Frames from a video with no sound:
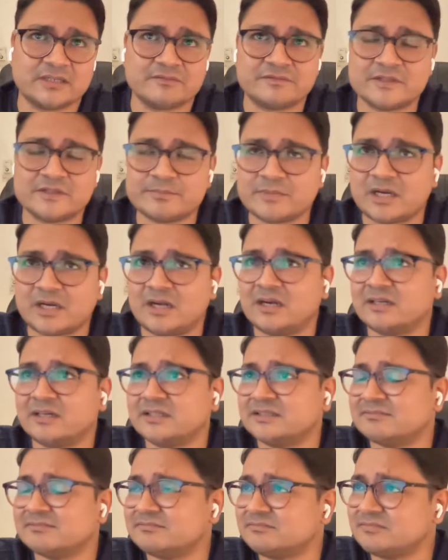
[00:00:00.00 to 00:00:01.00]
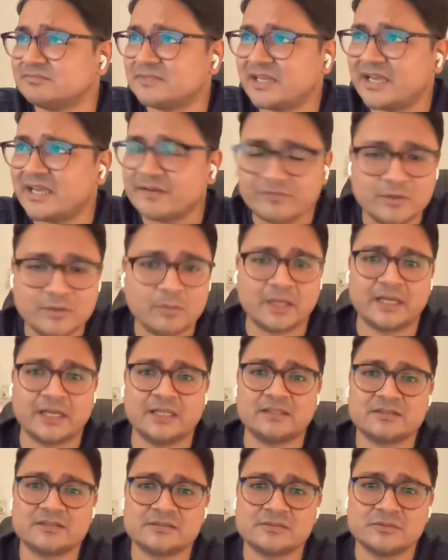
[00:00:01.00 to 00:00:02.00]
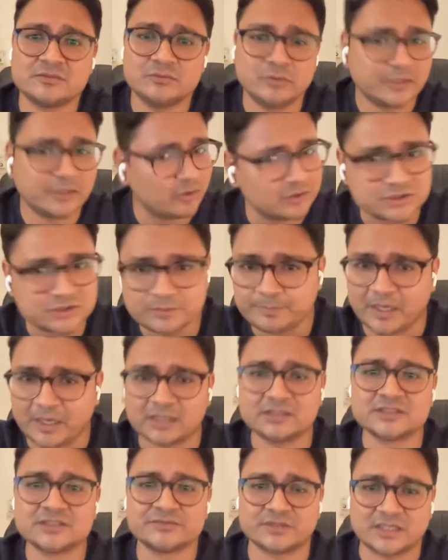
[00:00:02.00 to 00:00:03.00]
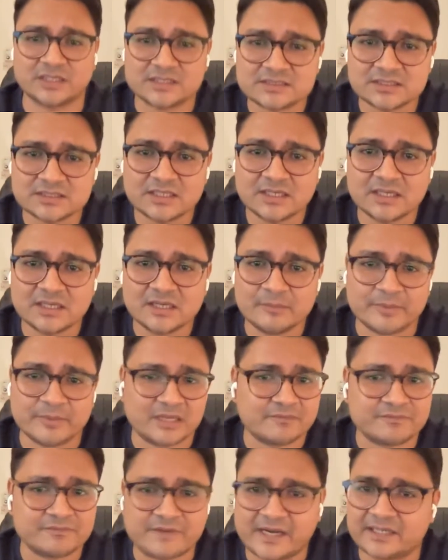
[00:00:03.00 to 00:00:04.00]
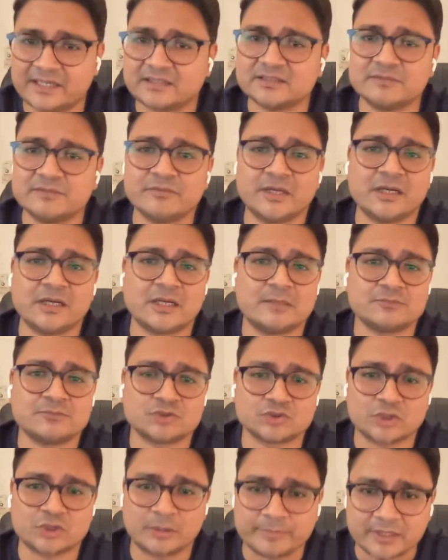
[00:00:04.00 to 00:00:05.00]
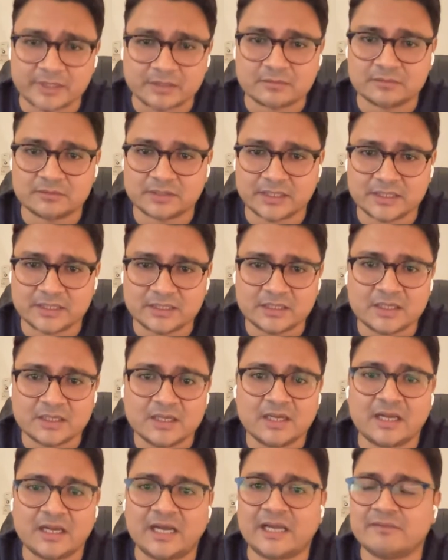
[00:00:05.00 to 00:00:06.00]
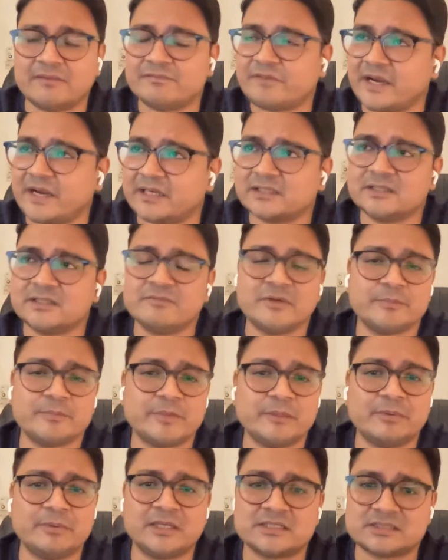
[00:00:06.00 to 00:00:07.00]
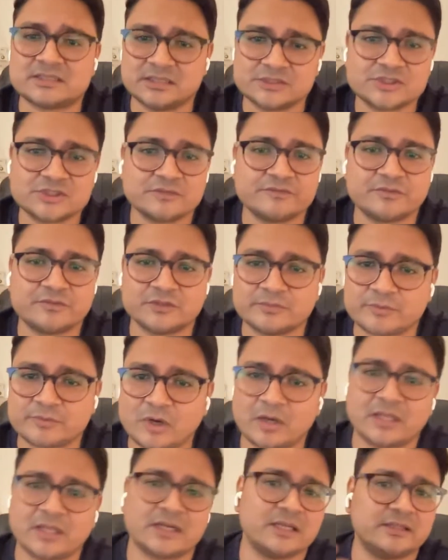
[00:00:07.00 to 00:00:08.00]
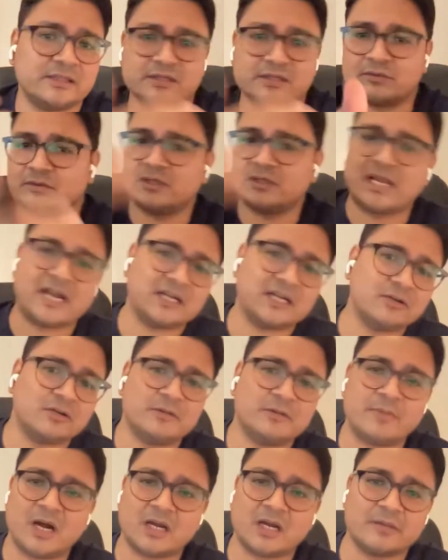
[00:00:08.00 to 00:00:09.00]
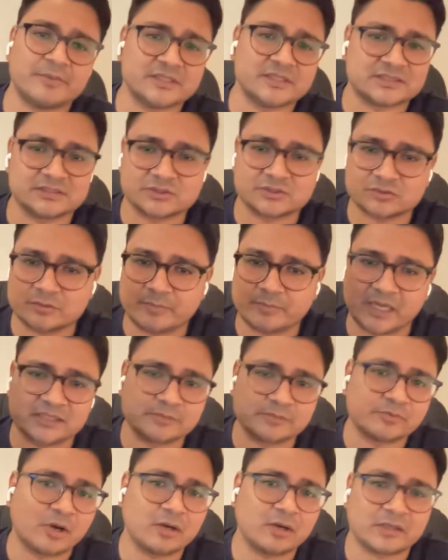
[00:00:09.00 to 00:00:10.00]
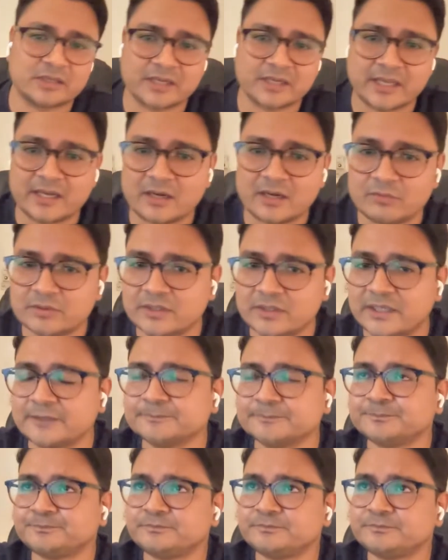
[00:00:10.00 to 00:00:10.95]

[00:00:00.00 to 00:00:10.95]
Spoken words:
and Flipkart and everyone else who are also partners for us, but I'm fighting them when it comes to shopping, right? I'm fighting them when people are searching for the product and they're going to land on a marketplace and they're going to buy the product and get out, right?